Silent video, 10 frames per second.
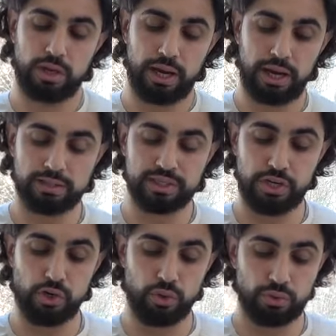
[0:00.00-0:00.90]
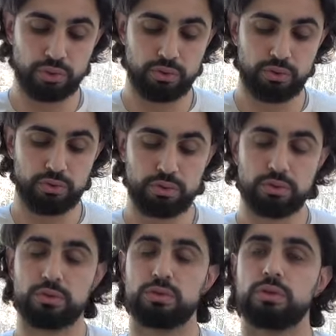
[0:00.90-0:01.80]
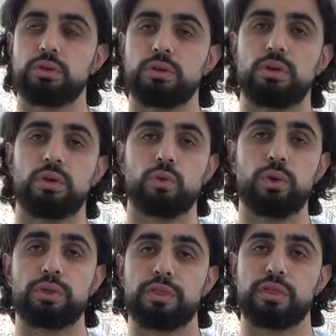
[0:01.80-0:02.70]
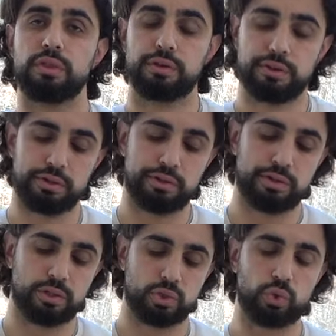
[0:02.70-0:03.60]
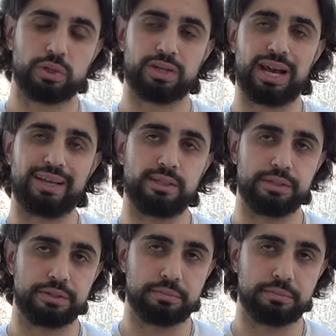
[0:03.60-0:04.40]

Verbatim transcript: has a node with Surah Al Hadid.